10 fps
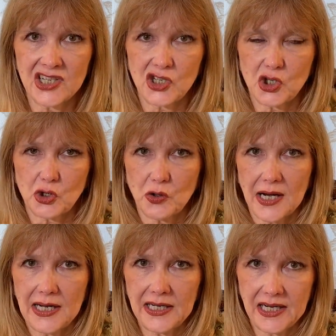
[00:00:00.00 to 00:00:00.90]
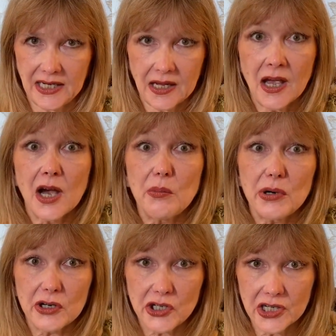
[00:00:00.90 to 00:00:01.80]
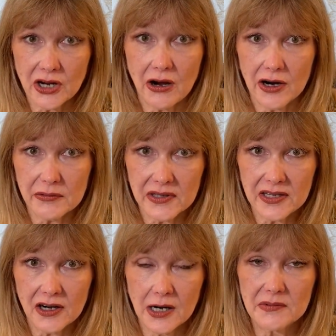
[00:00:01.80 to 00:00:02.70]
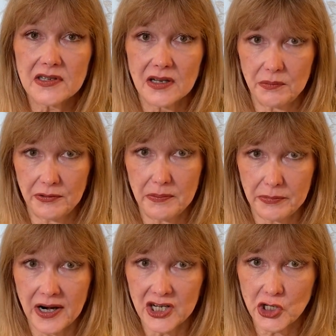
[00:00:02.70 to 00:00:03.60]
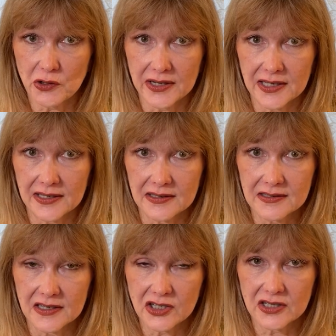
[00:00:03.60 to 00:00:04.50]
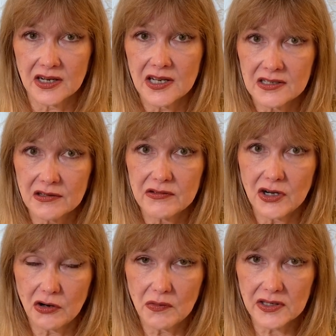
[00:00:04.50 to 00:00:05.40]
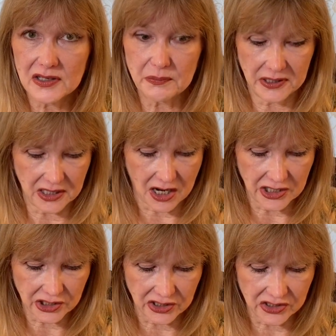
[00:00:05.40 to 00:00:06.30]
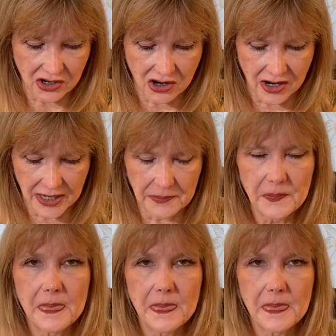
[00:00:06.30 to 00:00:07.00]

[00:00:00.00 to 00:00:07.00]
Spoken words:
straining, pushing hard with the arms, is going to put pressure on that incision. So know what those precautions are.